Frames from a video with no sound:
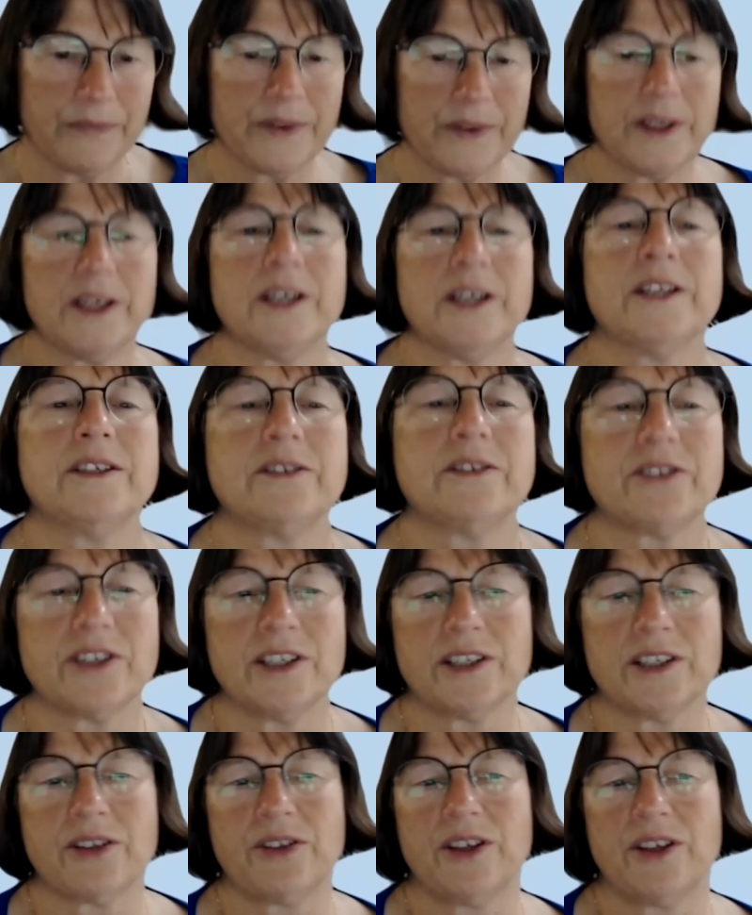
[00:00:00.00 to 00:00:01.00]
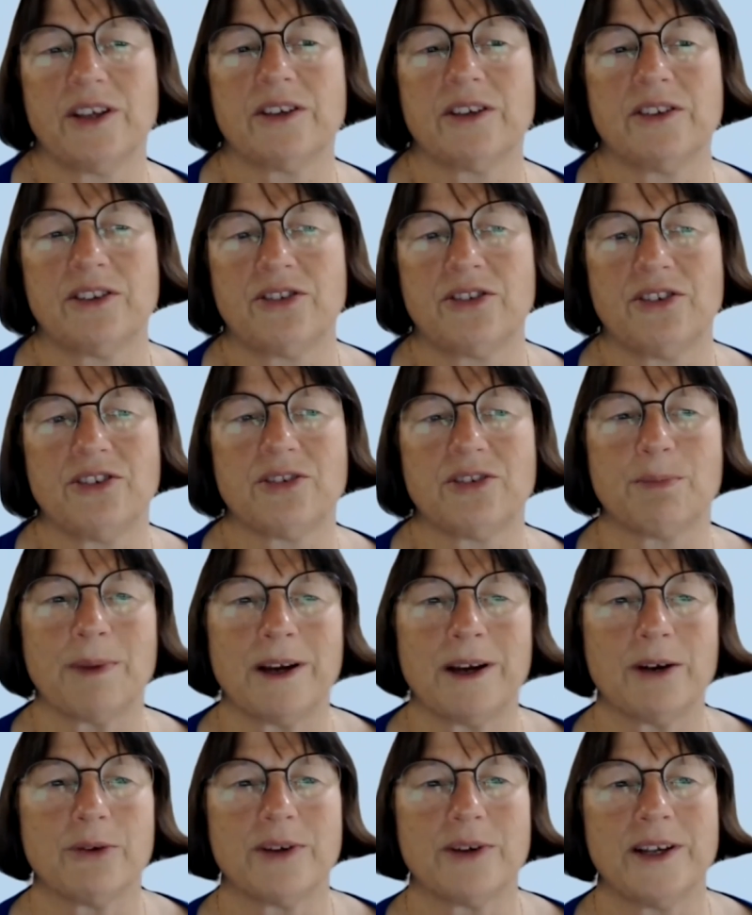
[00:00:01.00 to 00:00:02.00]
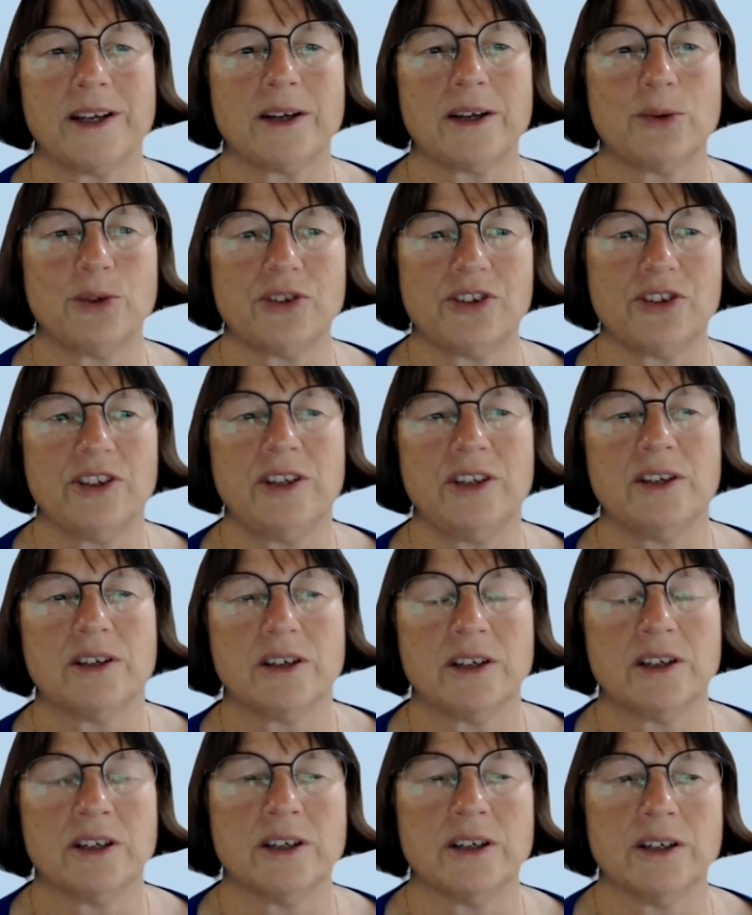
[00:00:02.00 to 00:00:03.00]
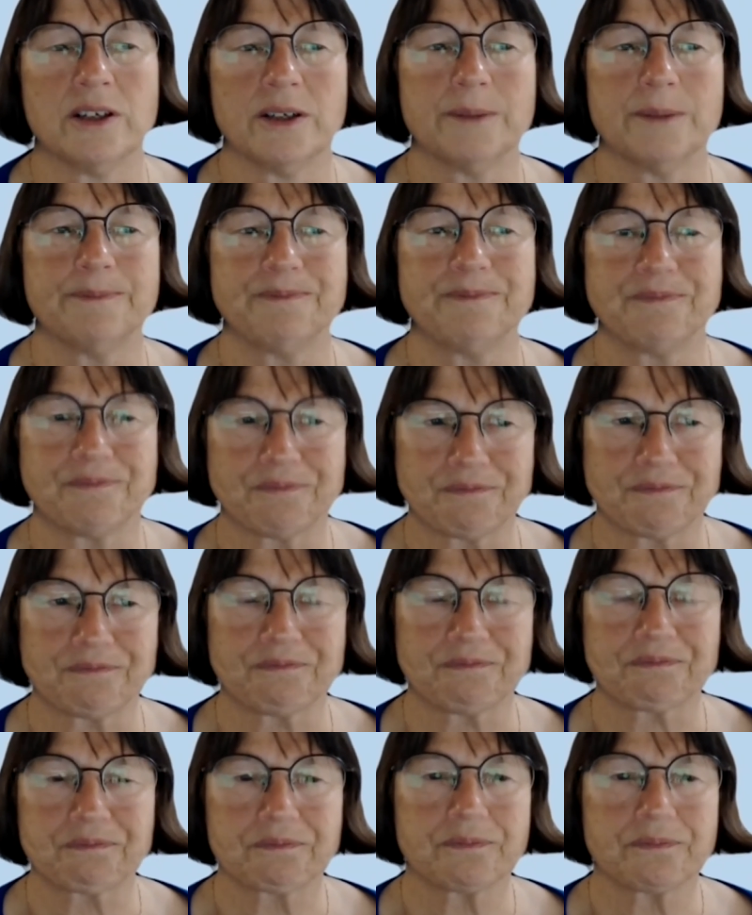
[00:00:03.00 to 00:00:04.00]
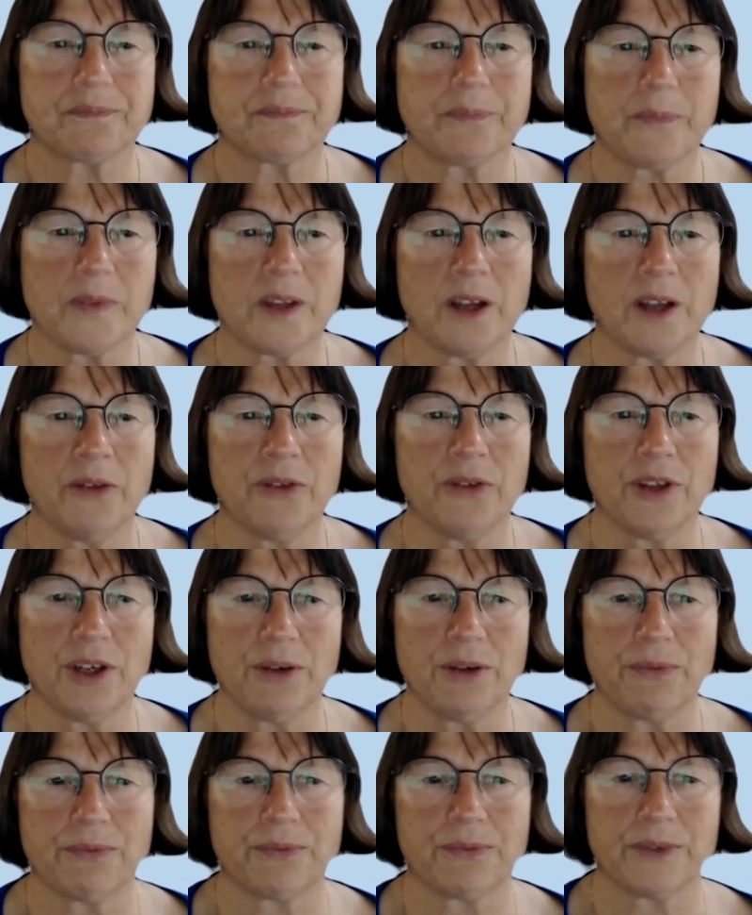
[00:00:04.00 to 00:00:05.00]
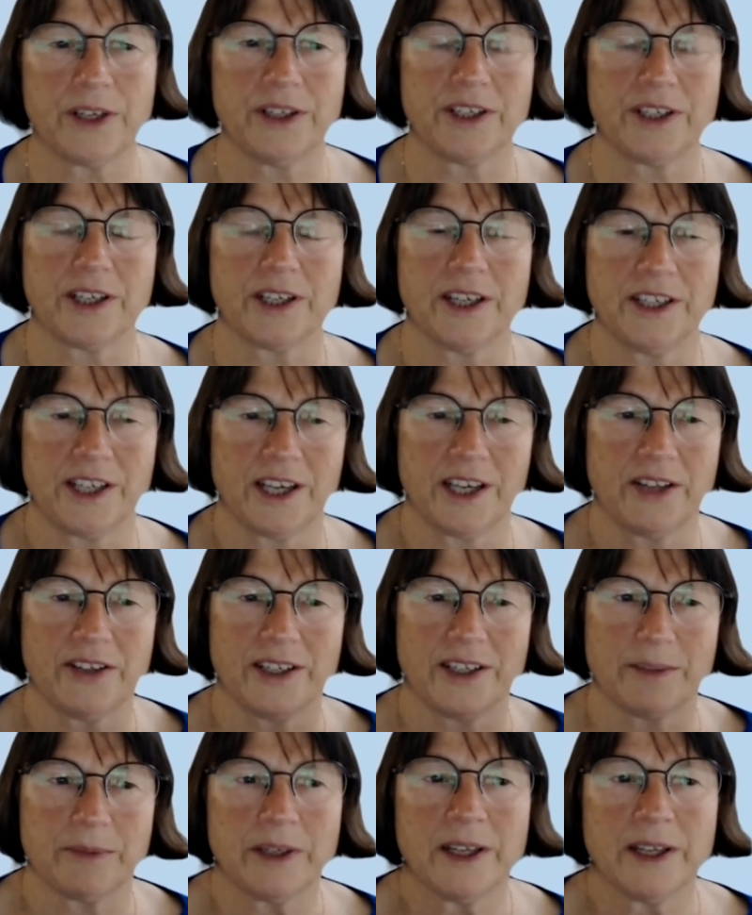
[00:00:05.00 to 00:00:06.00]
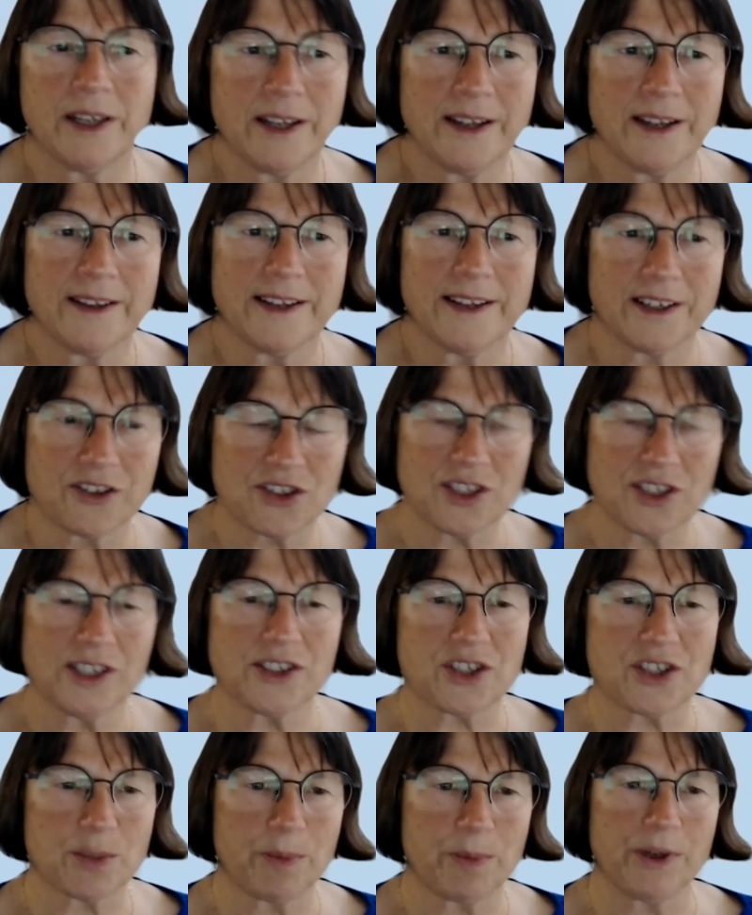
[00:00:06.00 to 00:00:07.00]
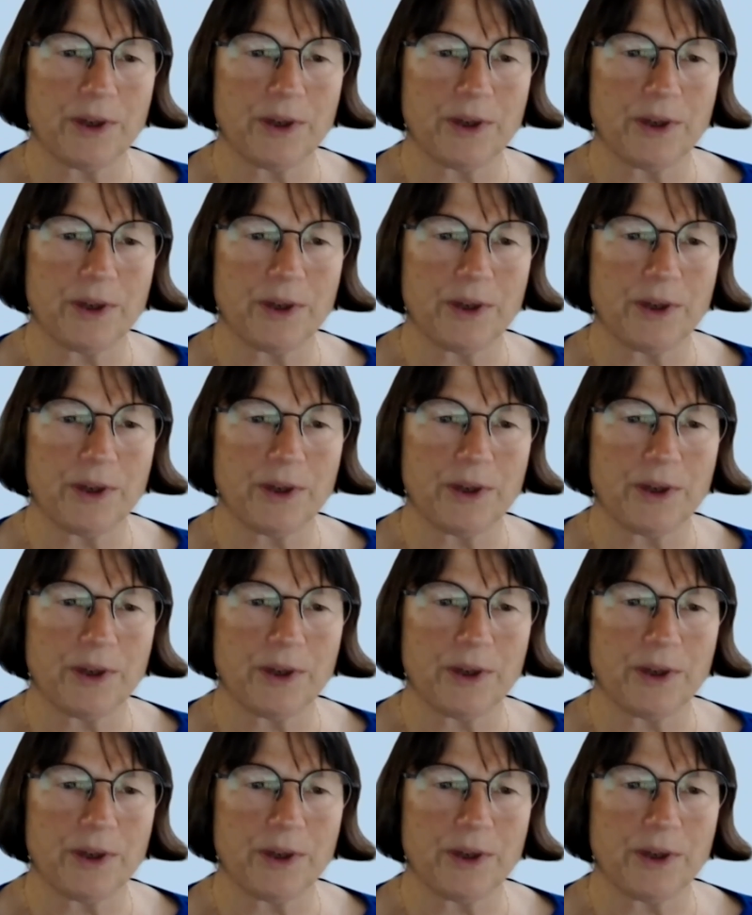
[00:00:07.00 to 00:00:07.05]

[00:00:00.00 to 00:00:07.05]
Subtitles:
And I think this is about equity. That if, and again, that starts to bring